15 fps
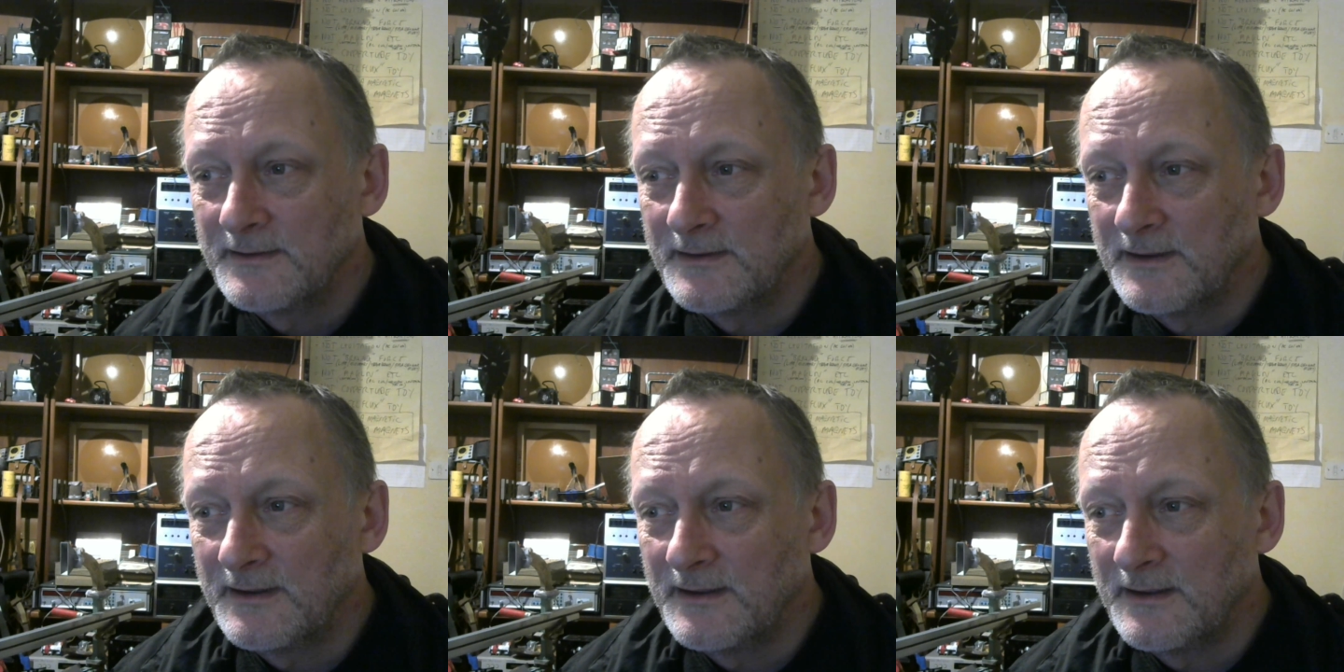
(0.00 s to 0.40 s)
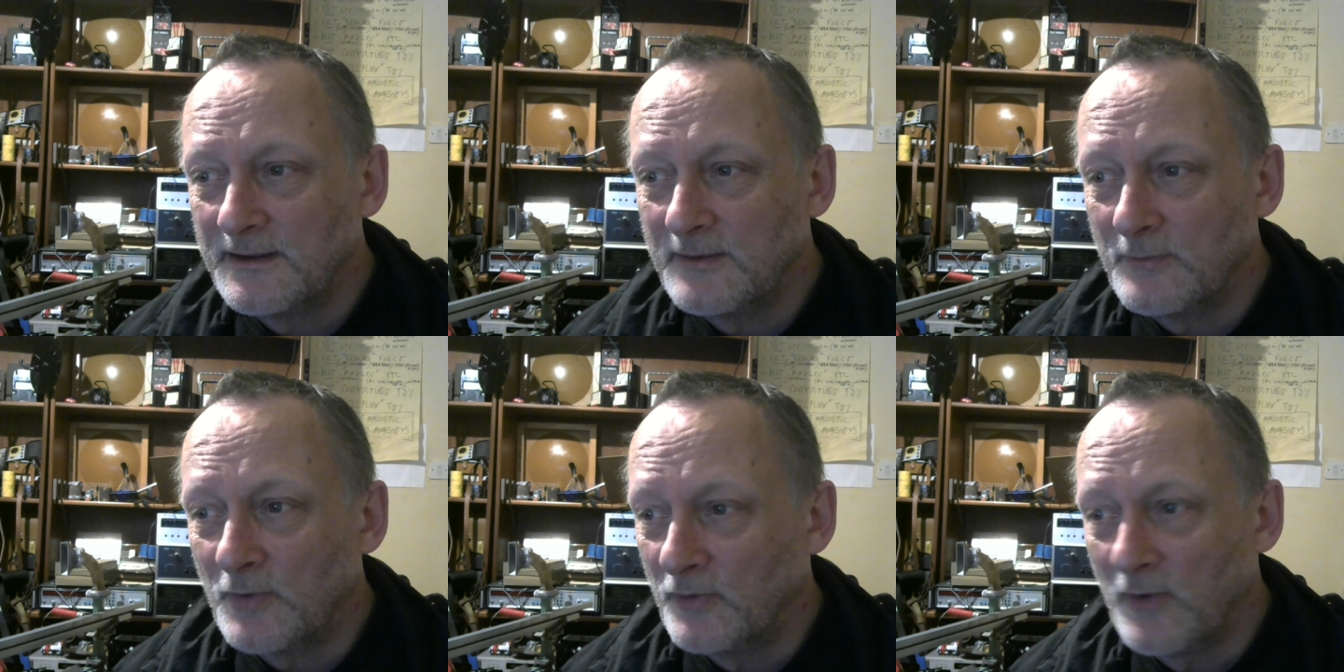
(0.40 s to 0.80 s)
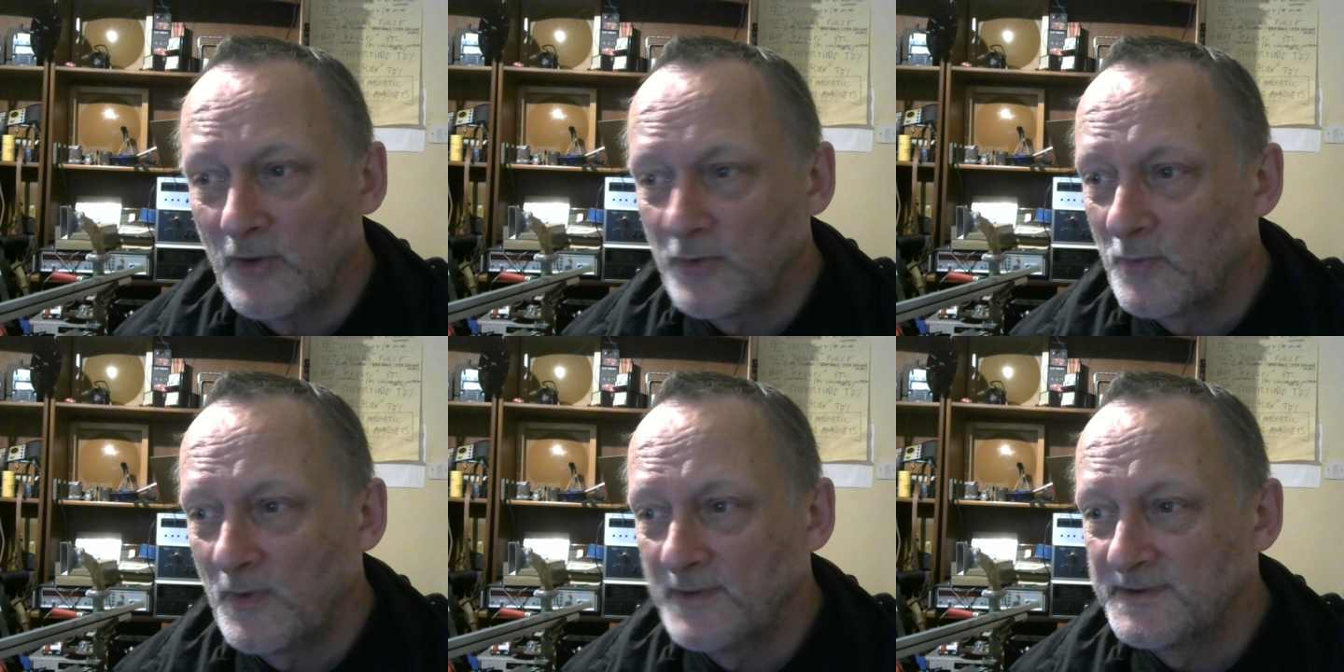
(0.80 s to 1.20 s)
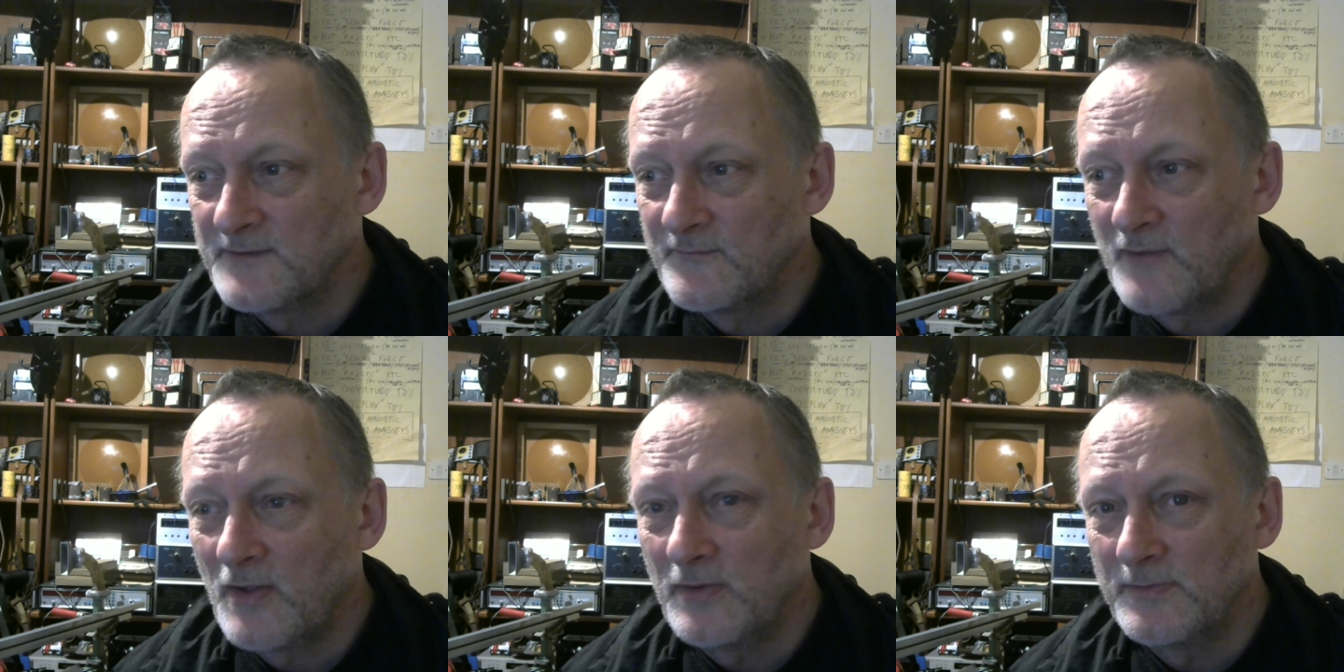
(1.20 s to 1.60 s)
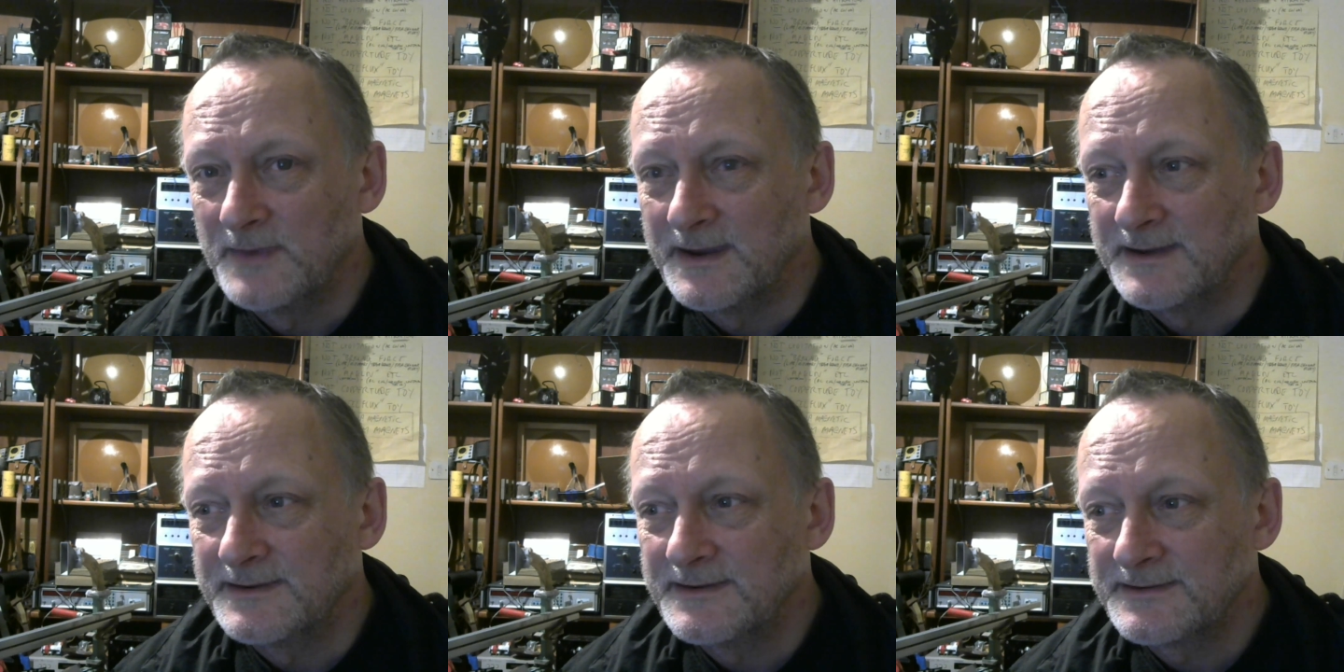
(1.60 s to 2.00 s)
but not the ones in
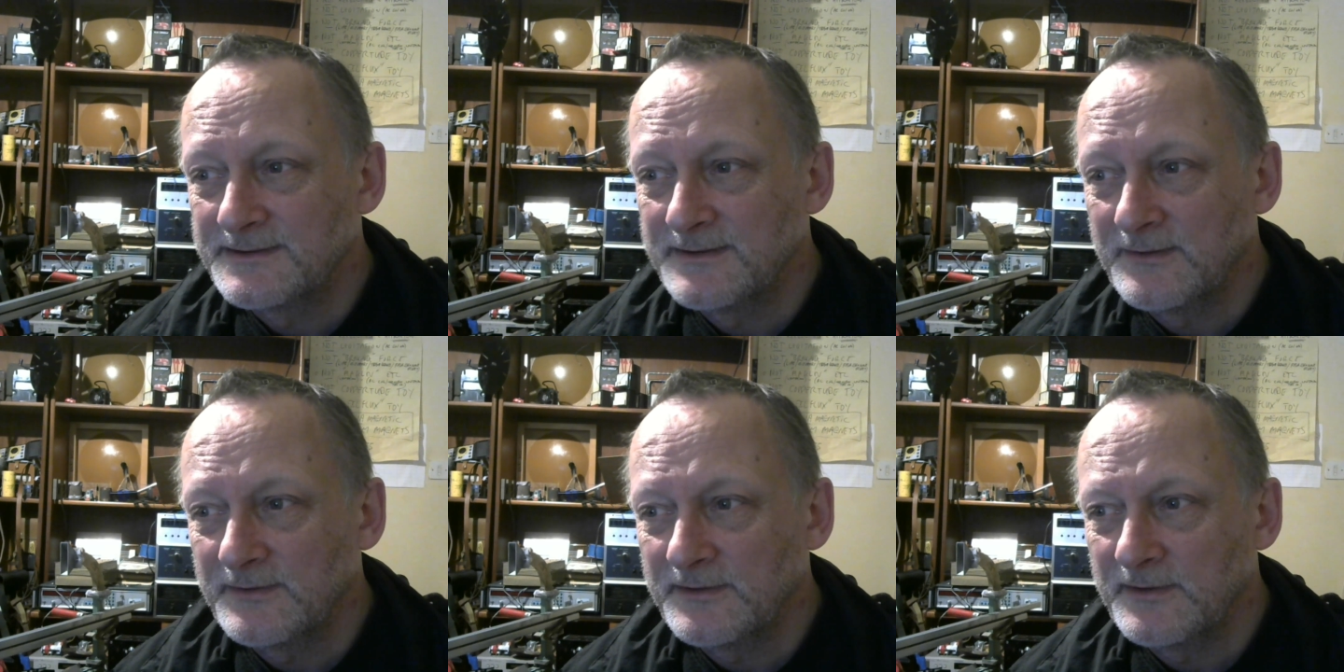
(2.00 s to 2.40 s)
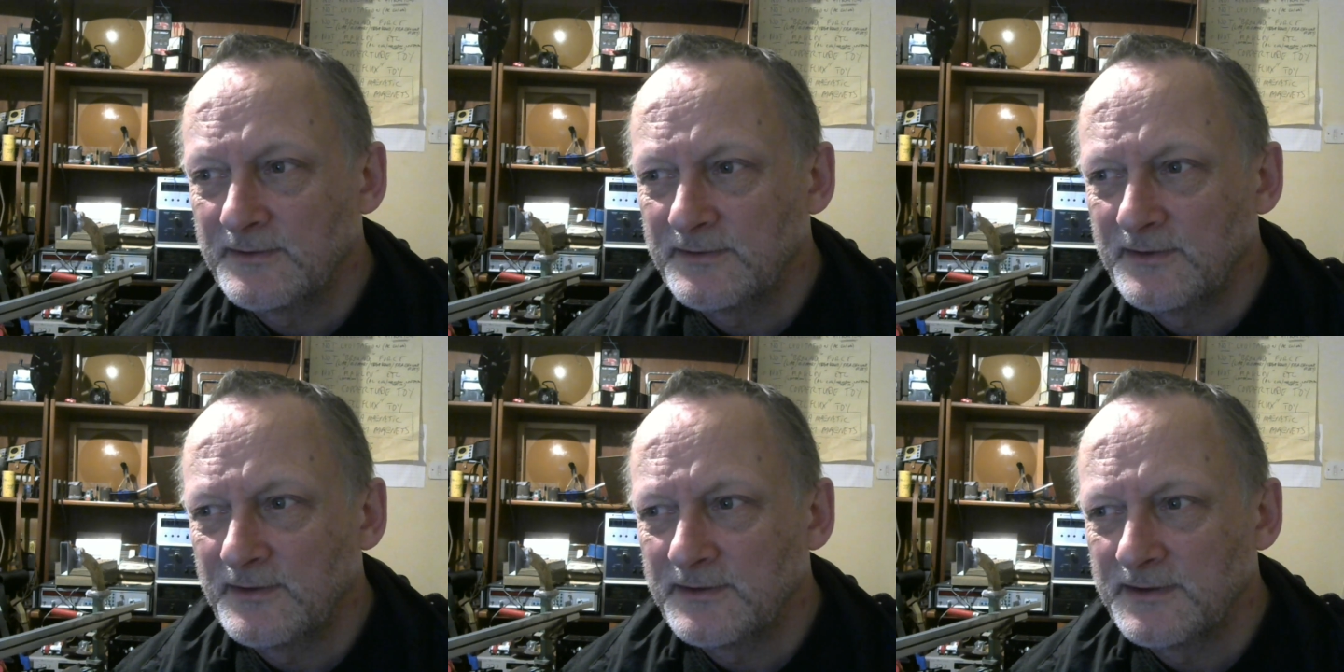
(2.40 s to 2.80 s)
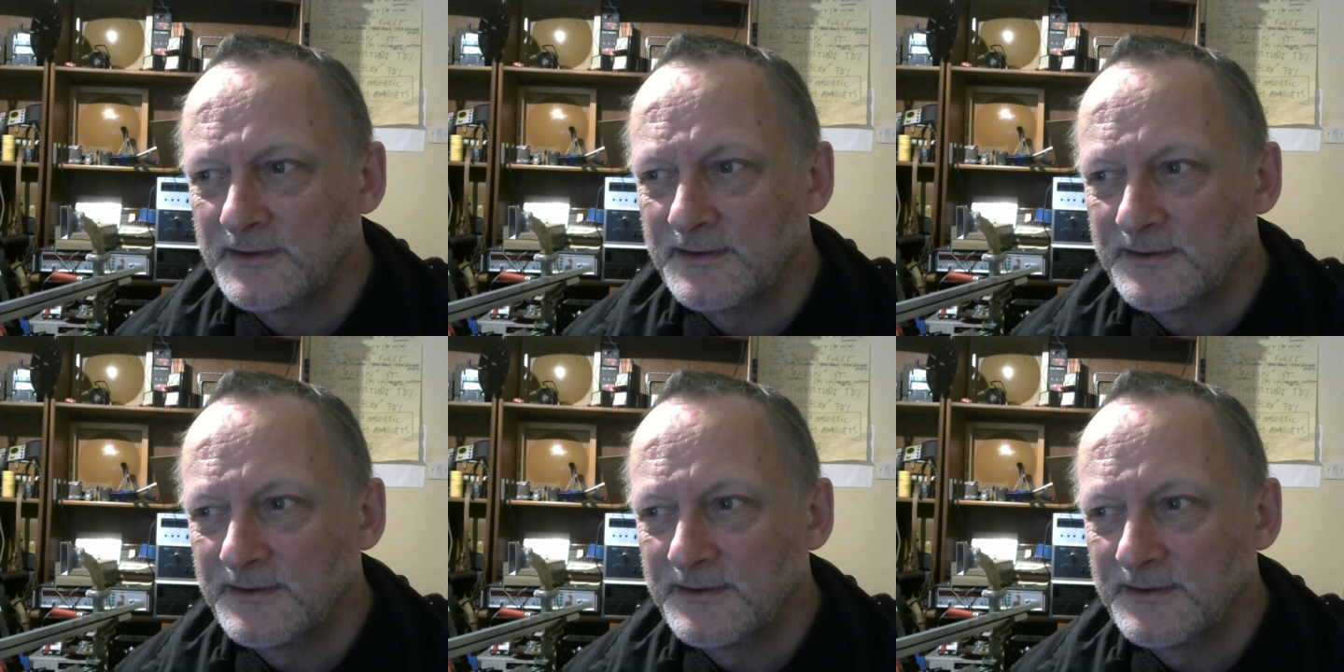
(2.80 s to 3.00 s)
voltmeters. Not you.